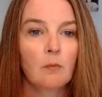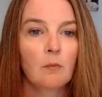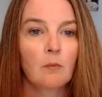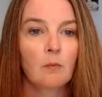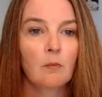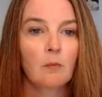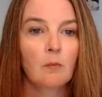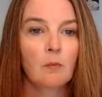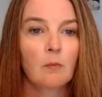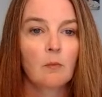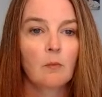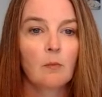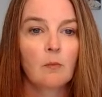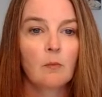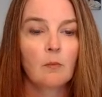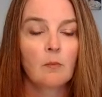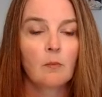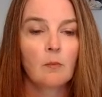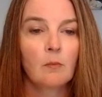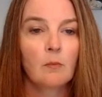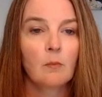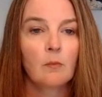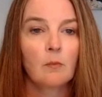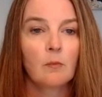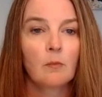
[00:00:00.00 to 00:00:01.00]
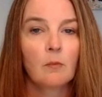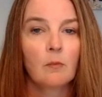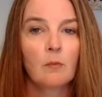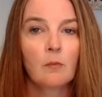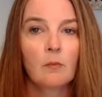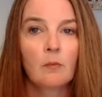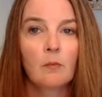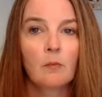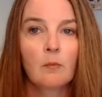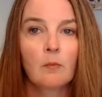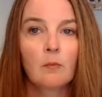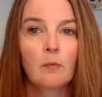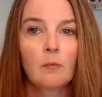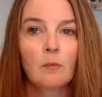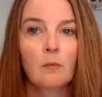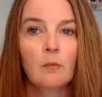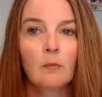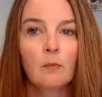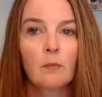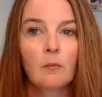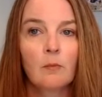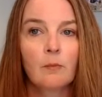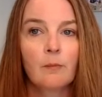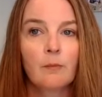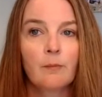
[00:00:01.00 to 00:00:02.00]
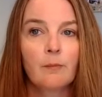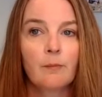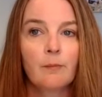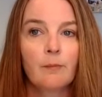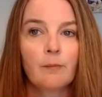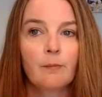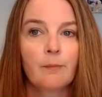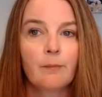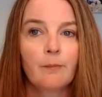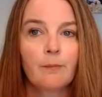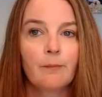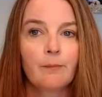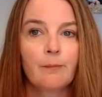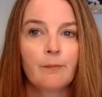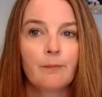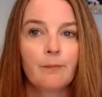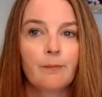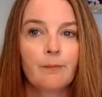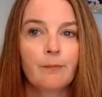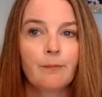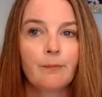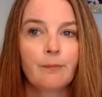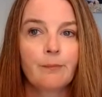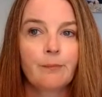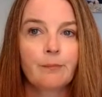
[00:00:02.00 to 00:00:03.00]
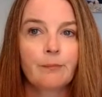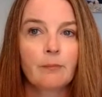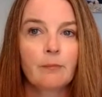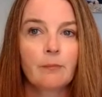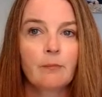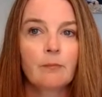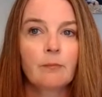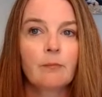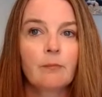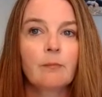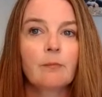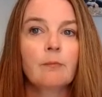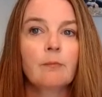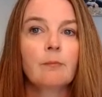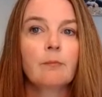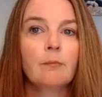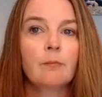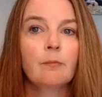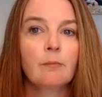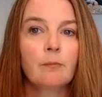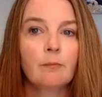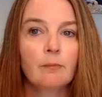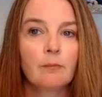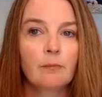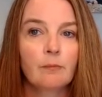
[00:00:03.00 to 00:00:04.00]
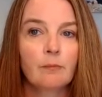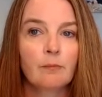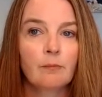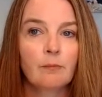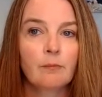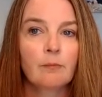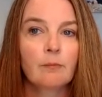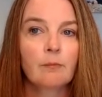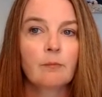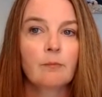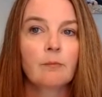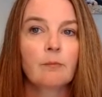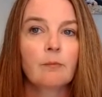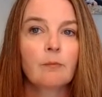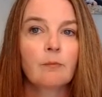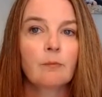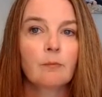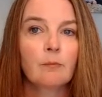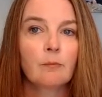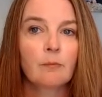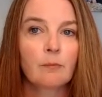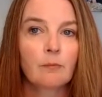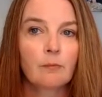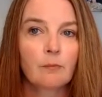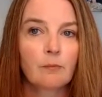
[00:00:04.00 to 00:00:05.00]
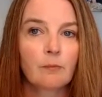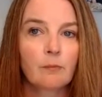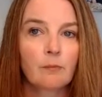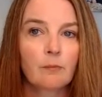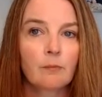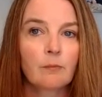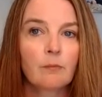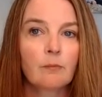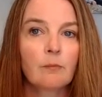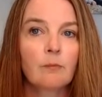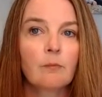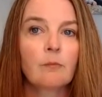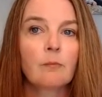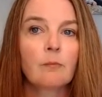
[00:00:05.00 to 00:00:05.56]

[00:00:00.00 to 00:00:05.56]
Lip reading: The person shown says nothing.